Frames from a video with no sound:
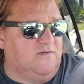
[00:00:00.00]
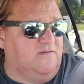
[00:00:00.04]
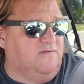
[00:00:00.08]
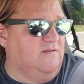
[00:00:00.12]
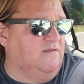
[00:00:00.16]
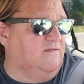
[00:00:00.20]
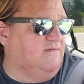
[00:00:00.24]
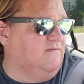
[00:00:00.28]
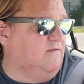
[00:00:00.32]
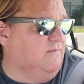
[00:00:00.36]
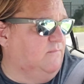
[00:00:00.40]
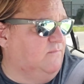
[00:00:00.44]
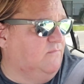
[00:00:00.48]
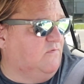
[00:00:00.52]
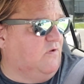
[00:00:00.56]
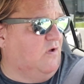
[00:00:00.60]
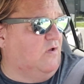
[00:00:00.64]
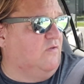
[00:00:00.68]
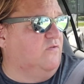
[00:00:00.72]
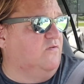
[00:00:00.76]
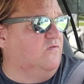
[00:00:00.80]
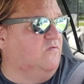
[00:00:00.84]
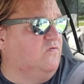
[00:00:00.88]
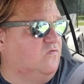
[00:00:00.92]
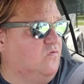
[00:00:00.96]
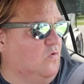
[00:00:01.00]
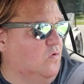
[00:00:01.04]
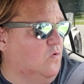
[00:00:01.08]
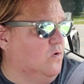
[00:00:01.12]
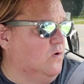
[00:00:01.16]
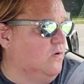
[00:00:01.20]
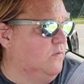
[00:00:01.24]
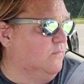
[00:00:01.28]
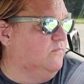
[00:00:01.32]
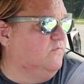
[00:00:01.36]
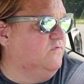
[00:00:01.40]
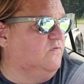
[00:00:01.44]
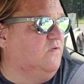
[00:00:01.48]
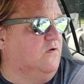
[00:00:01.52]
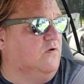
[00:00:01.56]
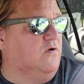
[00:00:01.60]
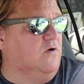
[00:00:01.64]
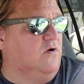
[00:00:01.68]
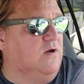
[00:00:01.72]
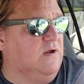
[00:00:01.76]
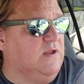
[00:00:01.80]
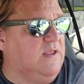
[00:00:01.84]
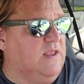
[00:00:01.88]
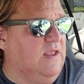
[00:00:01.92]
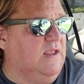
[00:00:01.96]
systems are the storms, the
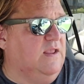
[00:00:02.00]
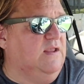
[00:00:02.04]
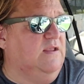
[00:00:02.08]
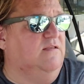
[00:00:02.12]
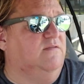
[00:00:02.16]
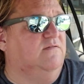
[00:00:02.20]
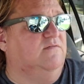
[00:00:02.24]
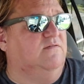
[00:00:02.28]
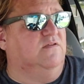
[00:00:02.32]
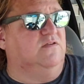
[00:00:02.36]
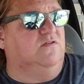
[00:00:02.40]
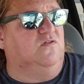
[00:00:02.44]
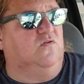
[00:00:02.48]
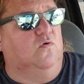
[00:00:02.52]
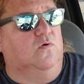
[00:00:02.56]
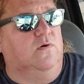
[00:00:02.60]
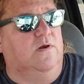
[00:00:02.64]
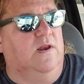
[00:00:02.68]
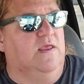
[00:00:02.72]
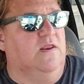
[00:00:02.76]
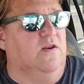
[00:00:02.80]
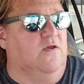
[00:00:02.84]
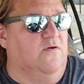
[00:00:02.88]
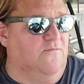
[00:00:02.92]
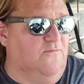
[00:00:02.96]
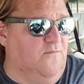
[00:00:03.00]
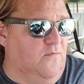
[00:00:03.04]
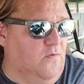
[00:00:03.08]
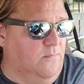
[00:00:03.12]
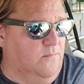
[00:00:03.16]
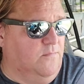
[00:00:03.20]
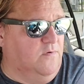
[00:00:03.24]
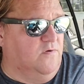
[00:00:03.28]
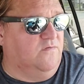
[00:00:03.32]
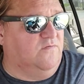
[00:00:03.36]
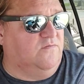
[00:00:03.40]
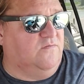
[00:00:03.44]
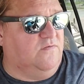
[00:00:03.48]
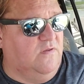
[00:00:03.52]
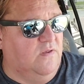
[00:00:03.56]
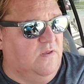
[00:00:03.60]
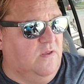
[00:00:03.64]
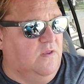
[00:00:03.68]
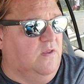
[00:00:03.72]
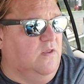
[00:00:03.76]
hurricanes, the tornado formers.